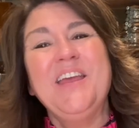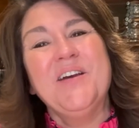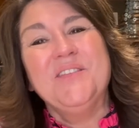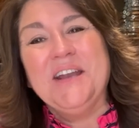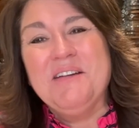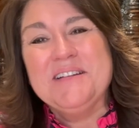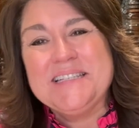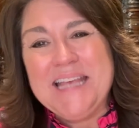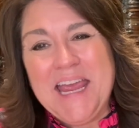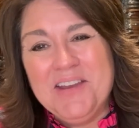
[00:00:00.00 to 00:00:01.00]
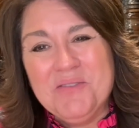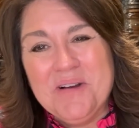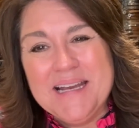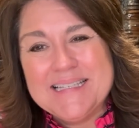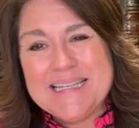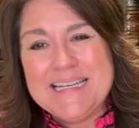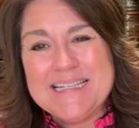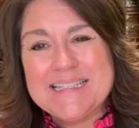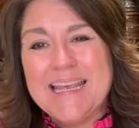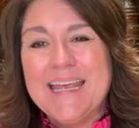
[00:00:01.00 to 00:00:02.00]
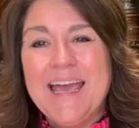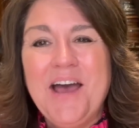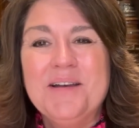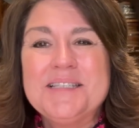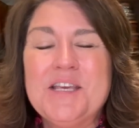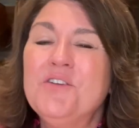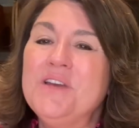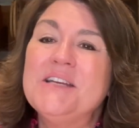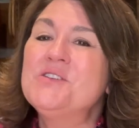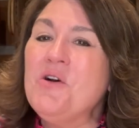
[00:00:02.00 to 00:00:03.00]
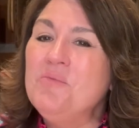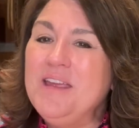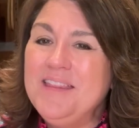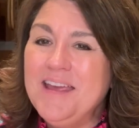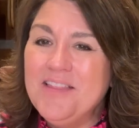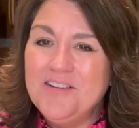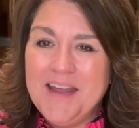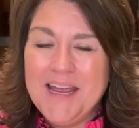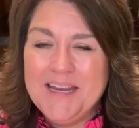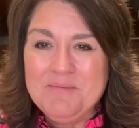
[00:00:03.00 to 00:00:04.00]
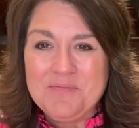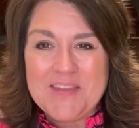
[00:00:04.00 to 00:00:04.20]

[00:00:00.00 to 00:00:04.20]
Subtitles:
What I was saying is Sylvia told me the other day,